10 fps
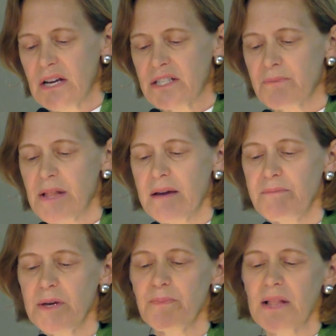to blame
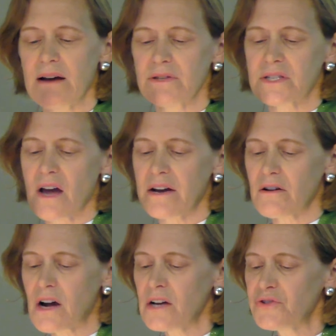people outside
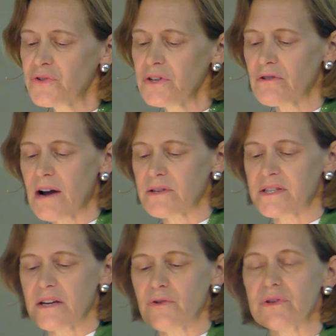our country or outside